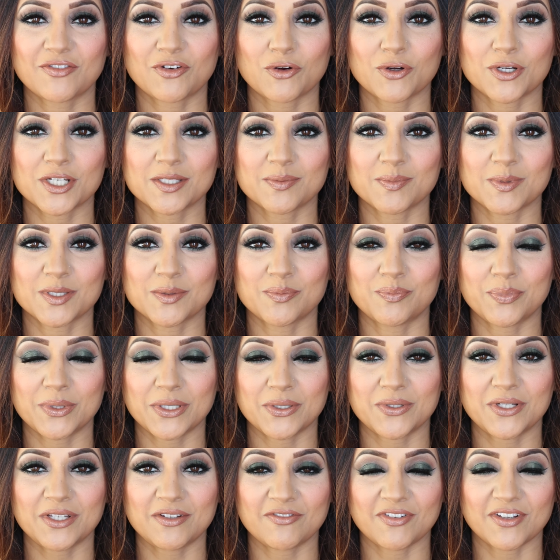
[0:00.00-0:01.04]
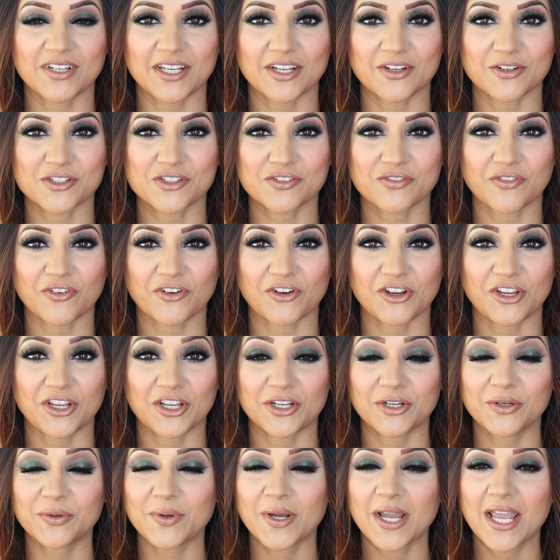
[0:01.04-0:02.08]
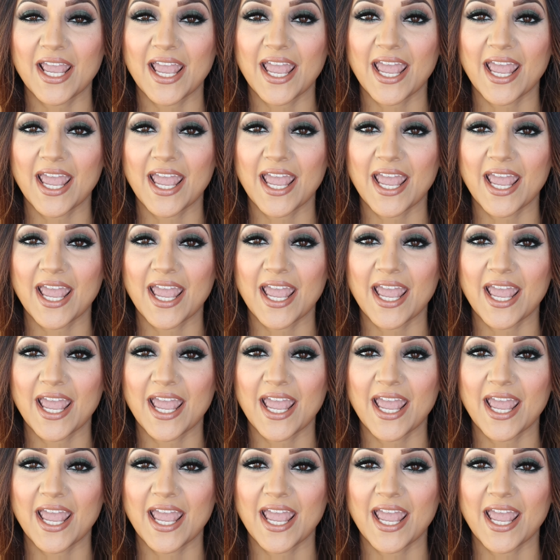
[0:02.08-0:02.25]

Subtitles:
Christmas beauty videos for you.